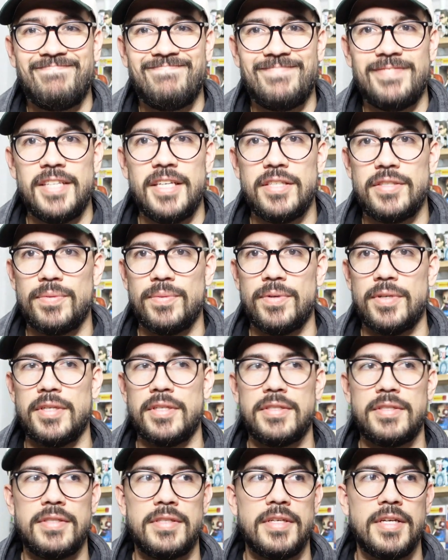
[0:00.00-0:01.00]
This one
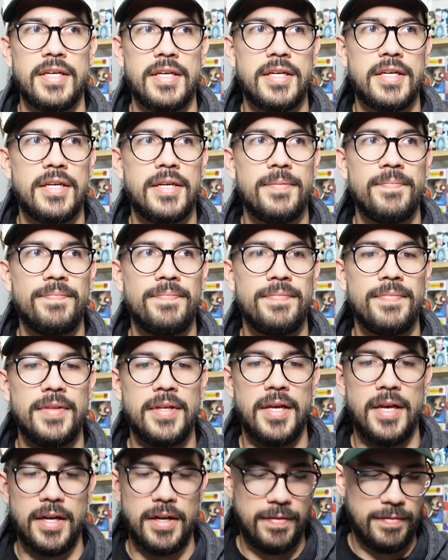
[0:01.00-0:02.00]
is sick,
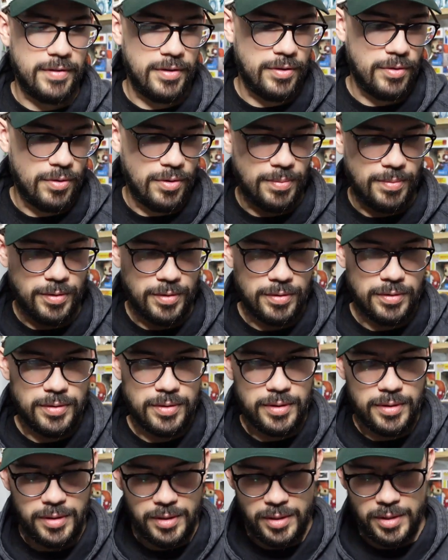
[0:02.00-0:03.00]
like of the normal.
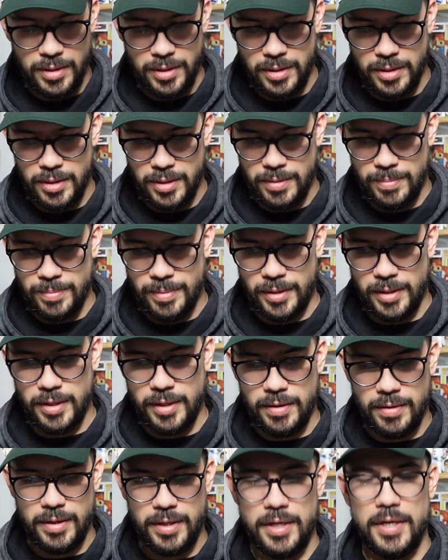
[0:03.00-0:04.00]
But
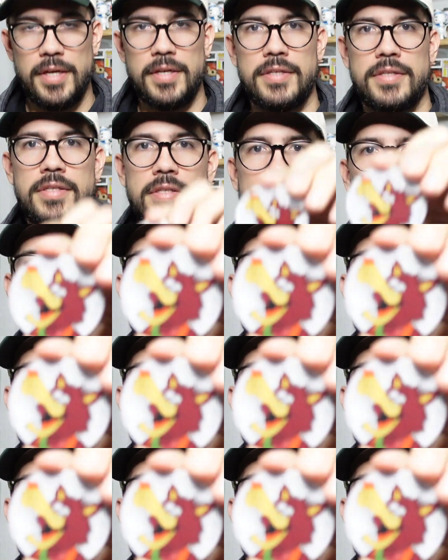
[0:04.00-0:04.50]
here he is.